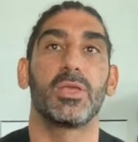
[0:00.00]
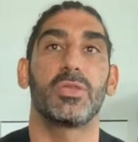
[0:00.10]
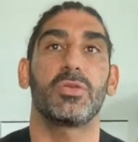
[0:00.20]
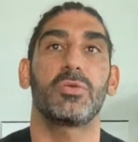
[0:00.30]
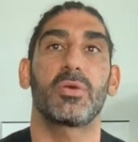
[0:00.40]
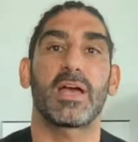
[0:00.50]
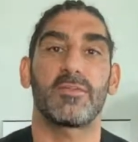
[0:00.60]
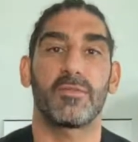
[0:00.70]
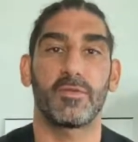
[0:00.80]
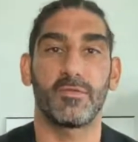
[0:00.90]
you
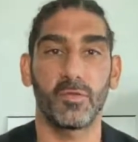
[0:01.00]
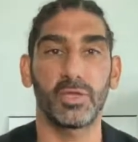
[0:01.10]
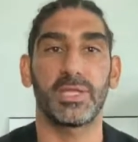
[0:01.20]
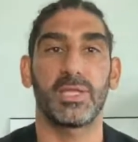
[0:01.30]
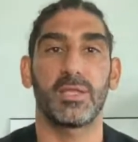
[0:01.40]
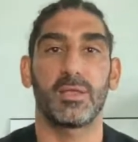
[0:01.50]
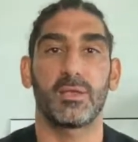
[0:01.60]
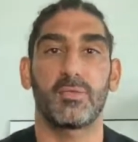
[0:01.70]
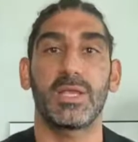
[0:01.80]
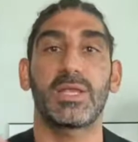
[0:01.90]
have fully
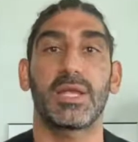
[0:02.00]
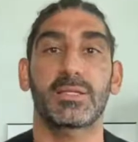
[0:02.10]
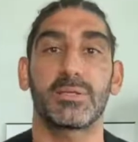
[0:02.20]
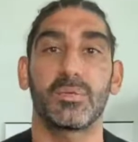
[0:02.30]
reconnected